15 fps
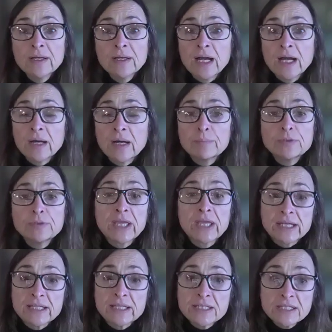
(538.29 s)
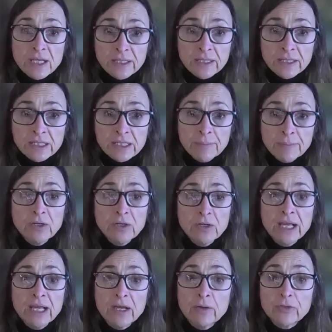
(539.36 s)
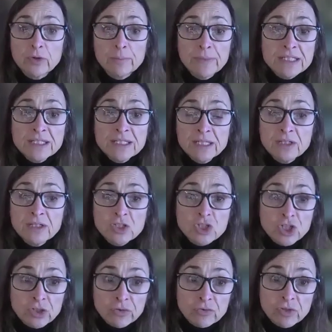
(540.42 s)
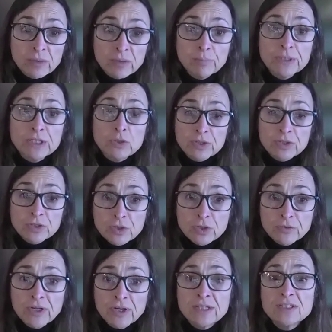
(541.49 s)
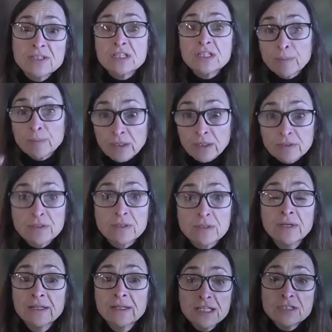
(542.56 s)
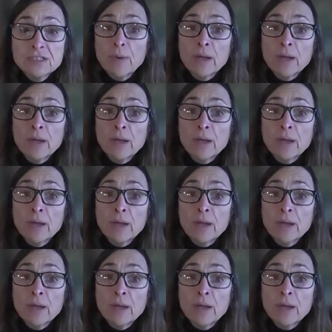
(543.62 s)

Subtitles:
To get a study committee on how they're mixing the children between juvenile system and kids